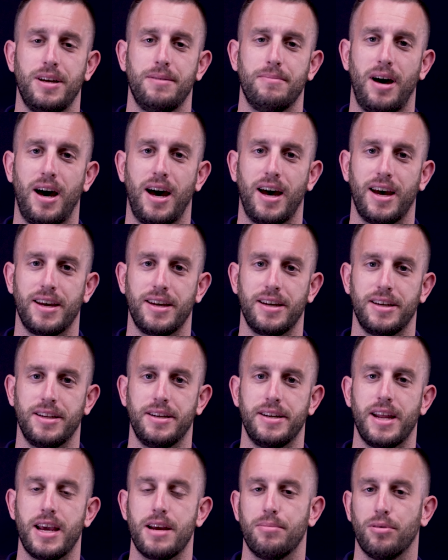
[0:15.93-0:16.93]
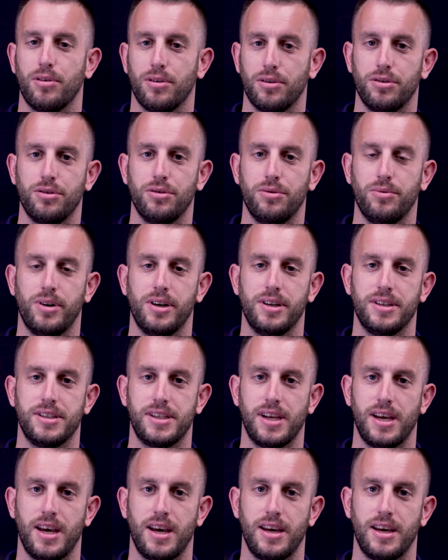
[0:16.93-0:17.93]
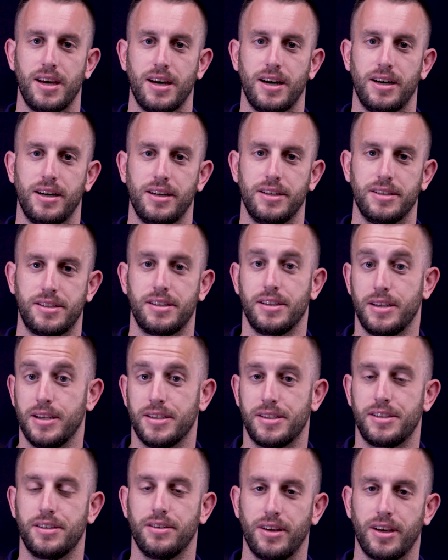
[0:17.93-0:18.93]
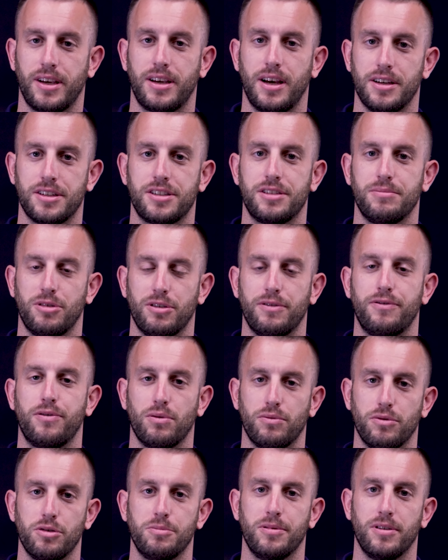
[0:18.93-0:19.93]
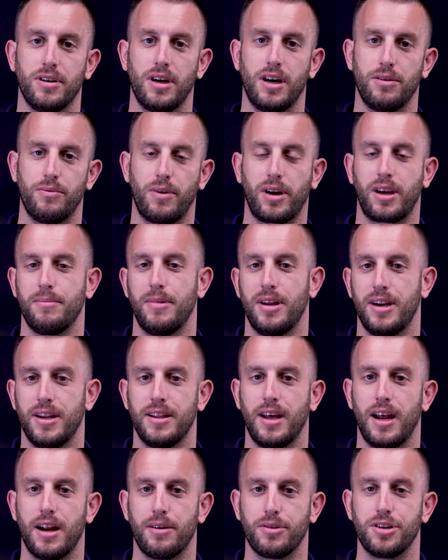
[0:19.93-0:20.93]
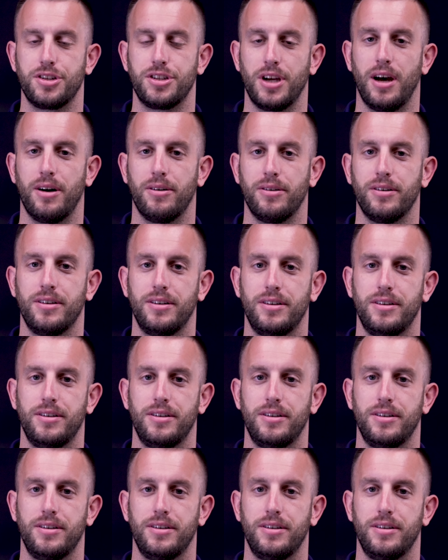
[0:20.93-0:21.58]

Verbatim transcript: and my neighbor who was a, uh, is, is, still a customer for Ruppert uh, recommended that I reach out.